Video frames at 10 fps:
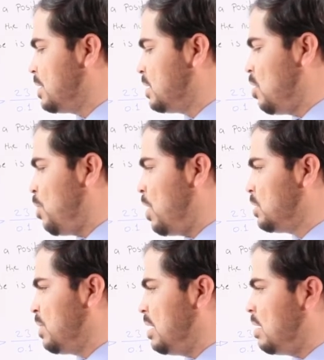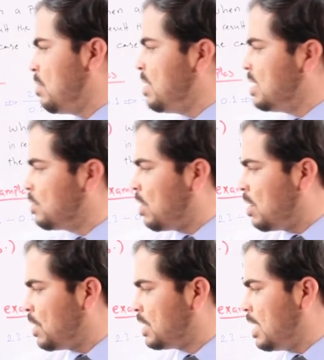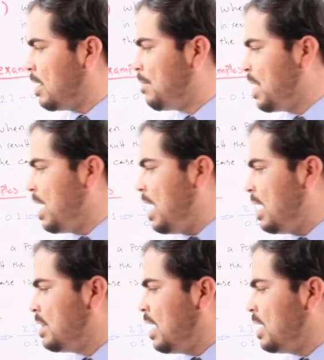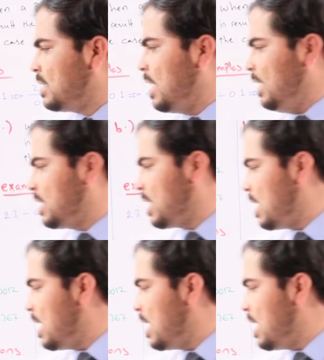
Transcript: 0.1 means 1 over 10. In the result,